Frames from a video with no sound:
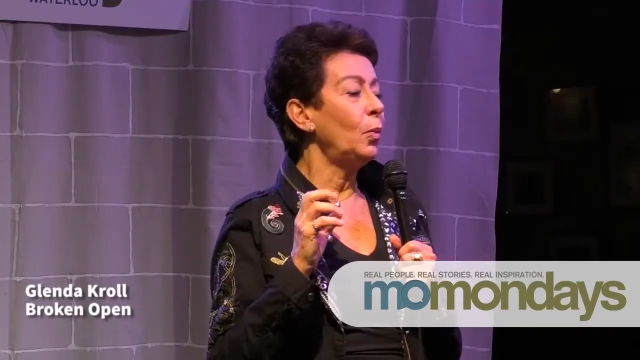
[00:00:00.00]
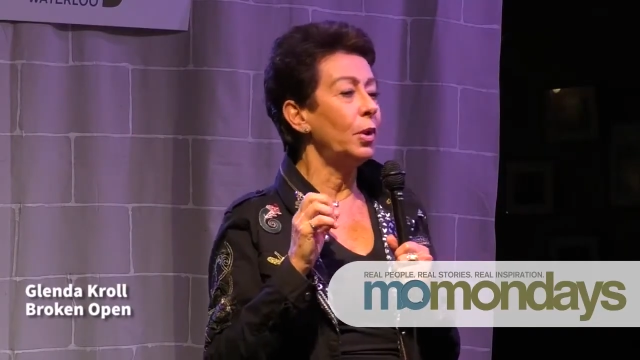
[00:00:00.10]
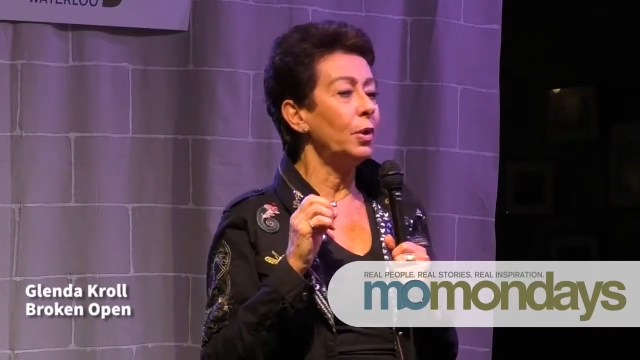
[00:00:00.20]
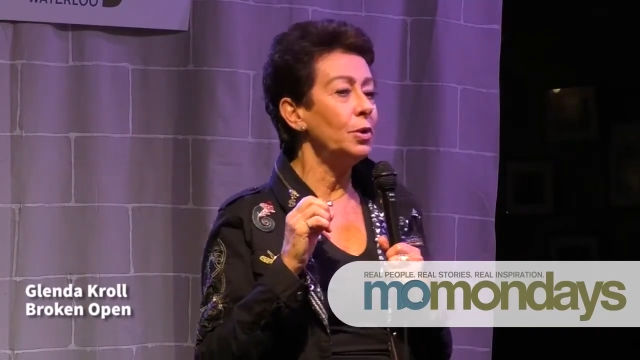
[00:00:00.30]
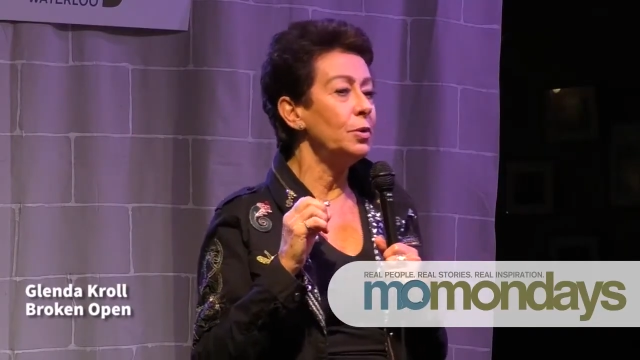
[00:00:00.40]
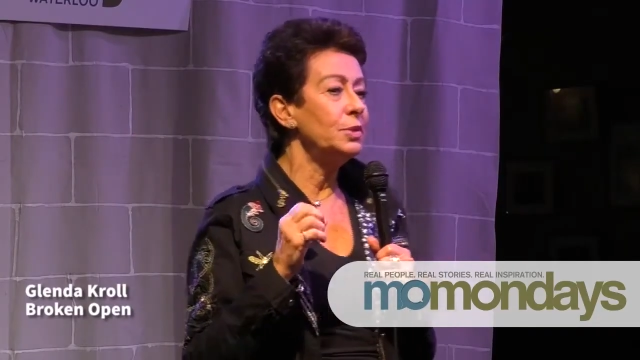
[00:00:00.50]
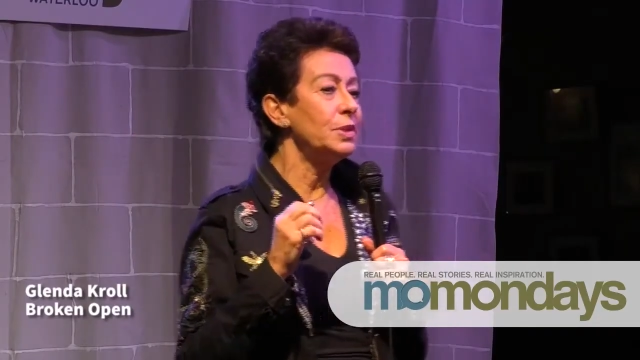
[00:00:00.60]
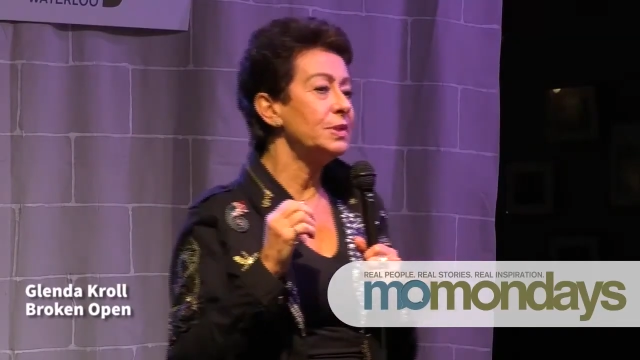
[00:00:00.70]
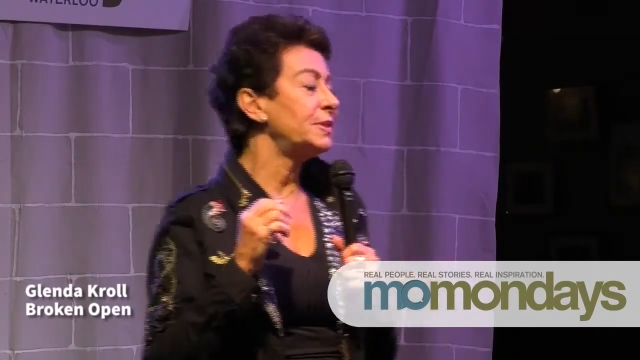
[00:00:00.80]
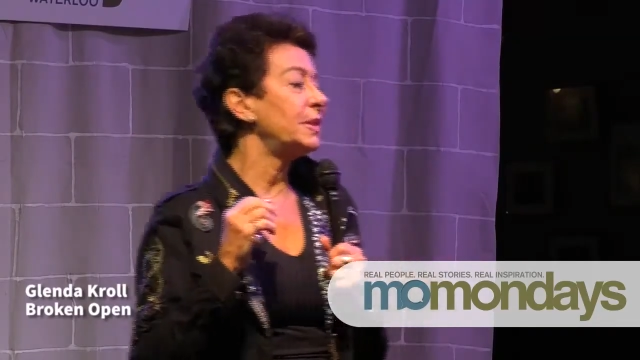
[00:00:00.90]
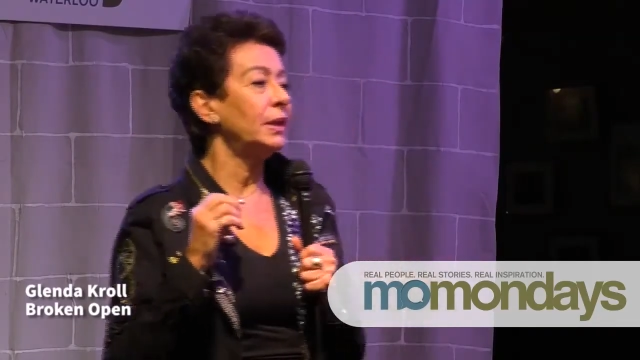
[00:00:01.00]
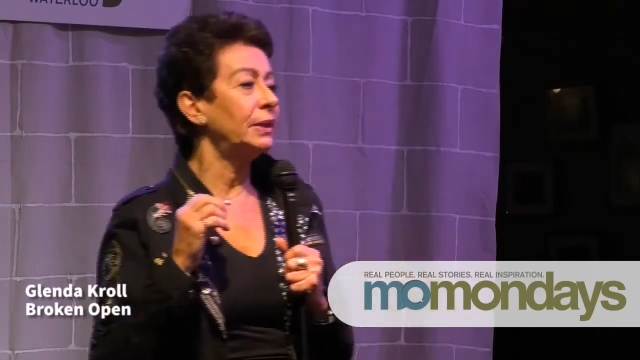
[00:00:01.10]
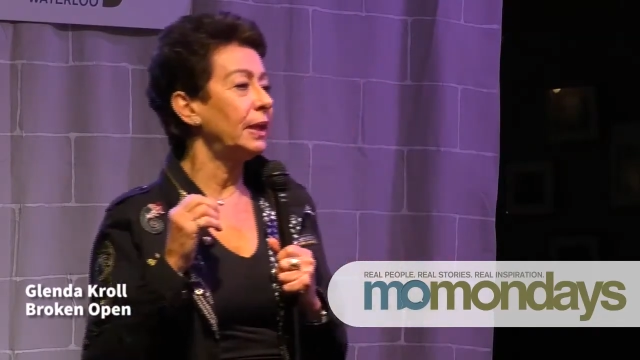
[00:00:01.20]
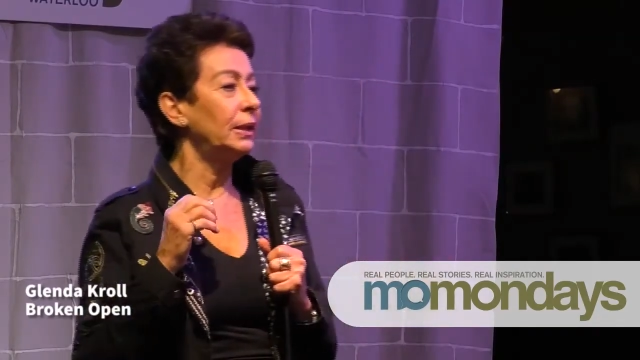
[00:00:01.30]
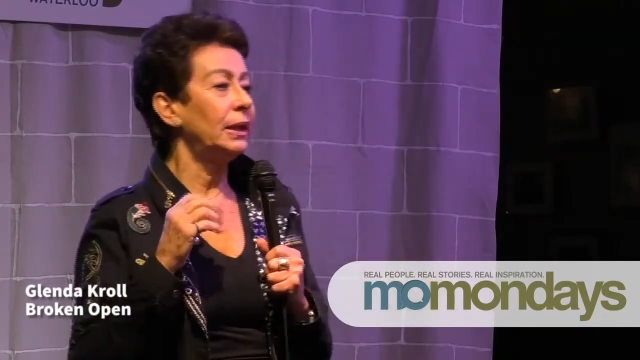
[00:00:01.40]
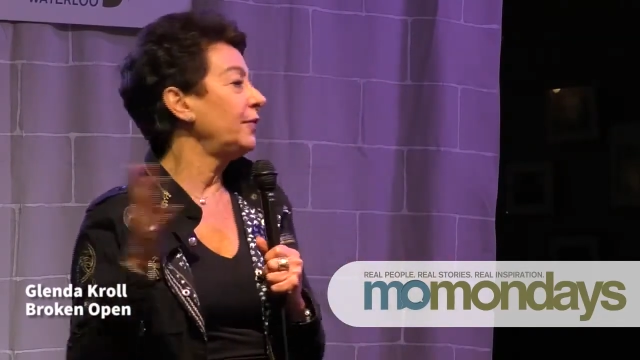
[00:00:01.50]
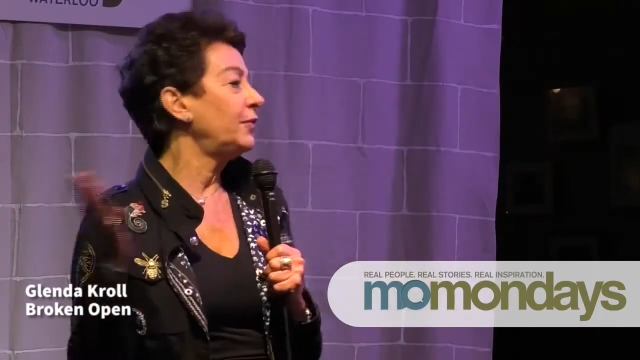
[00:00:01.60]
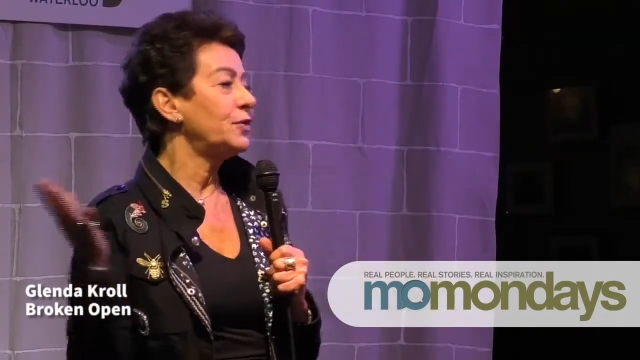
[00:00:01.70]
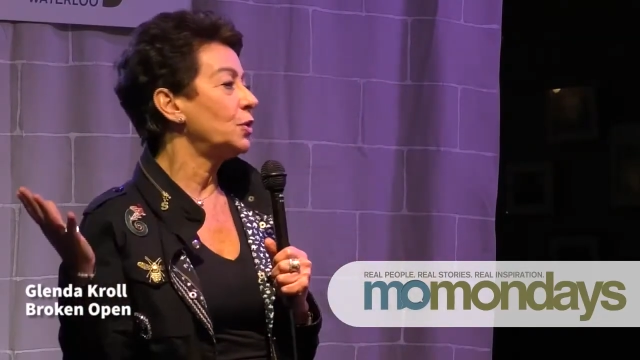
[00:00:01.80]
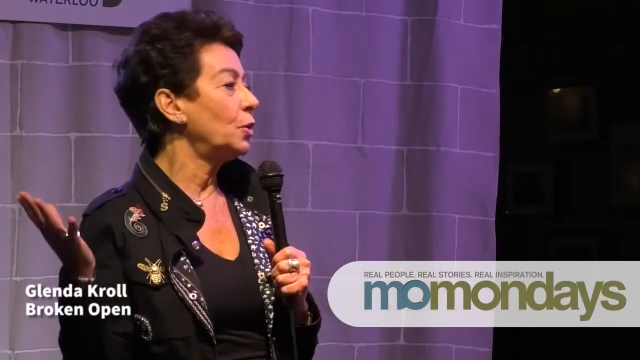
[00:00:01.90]
where you just think that
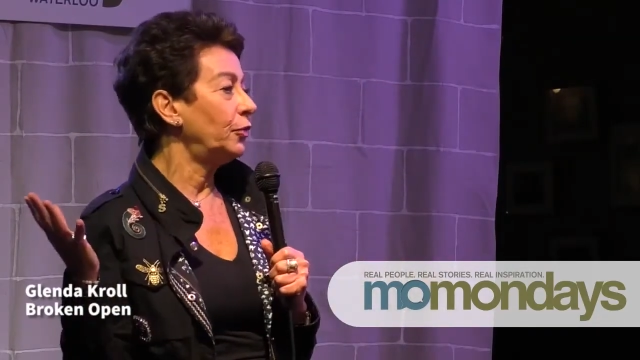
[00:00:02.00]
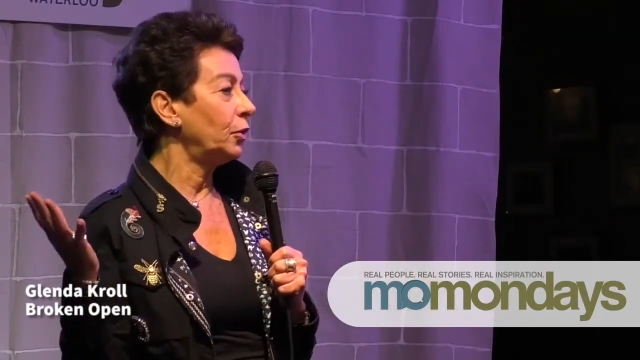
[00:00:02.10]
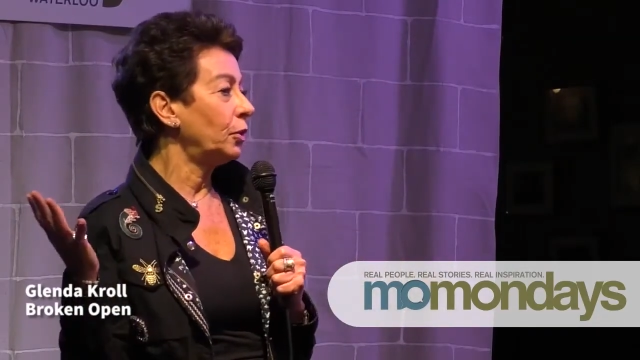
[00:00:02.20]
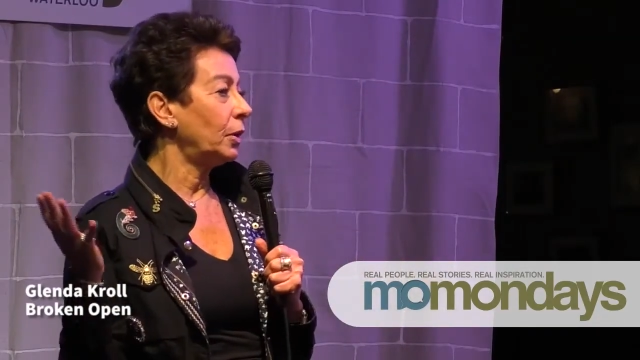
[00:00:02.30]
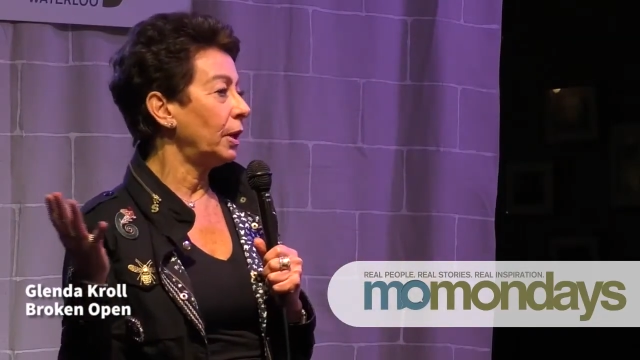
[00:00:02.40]
life is over